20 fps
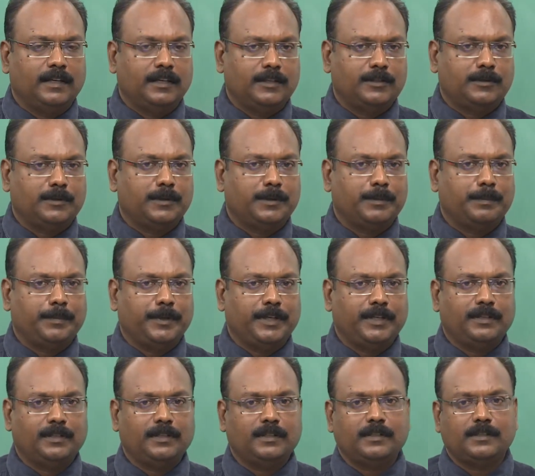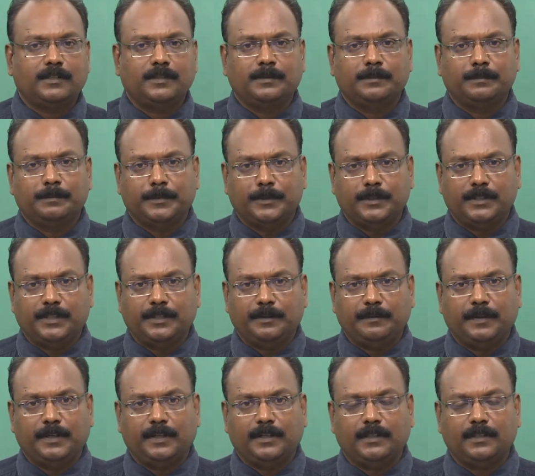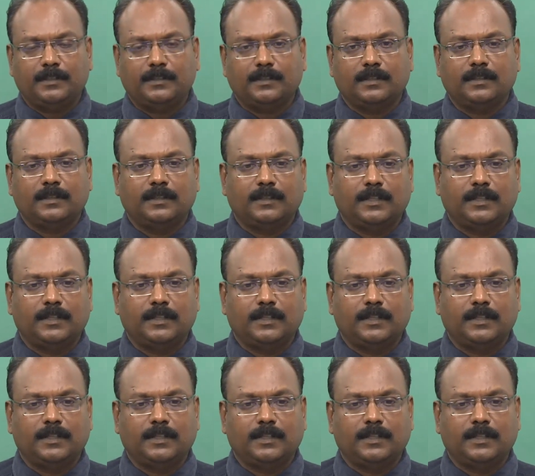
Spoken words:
It's your patience, perseverance